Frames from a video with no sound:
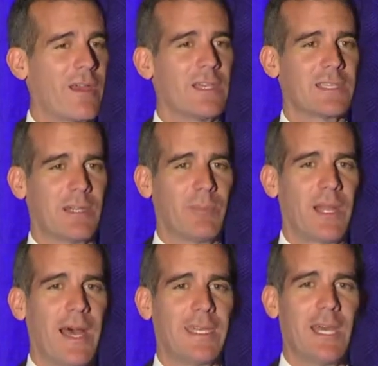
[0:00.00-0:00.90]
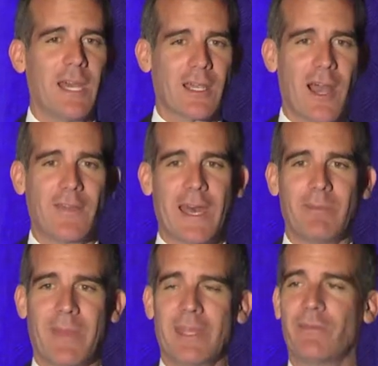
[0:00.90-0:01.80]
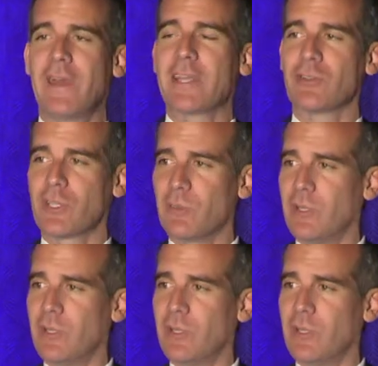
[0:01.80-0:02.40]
areas that applied got that manufacturing